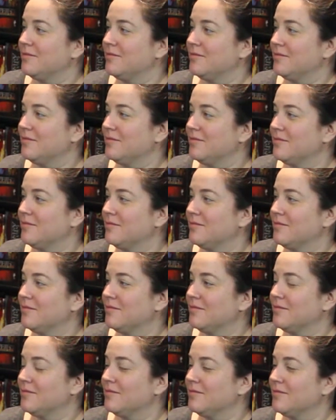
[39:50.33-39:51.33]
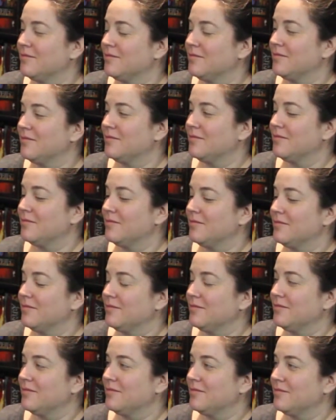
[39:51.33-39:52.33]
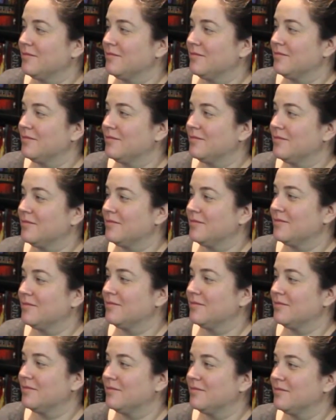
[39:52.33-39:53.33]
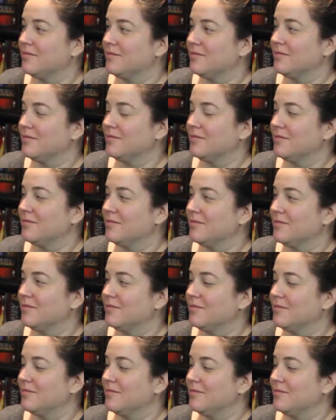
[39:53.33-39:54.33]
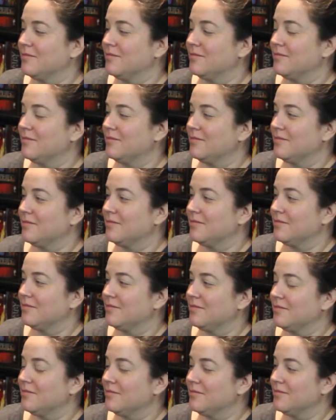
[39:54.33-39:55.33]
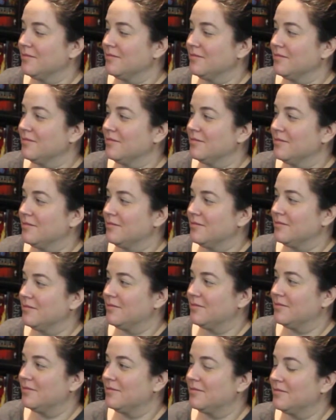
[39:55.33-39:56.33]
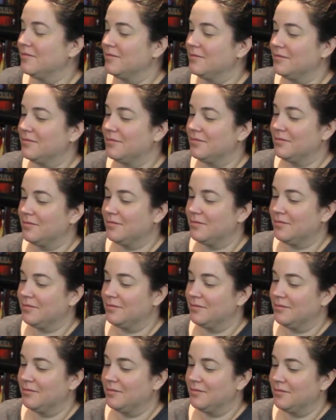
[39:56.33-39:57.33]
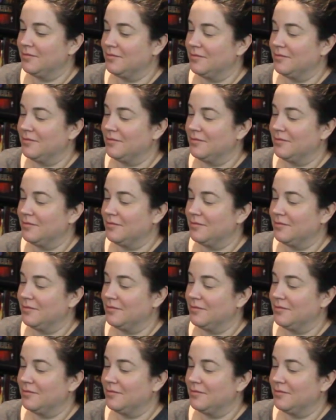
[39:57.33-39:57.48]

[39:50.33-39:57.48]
This person isn't speaking.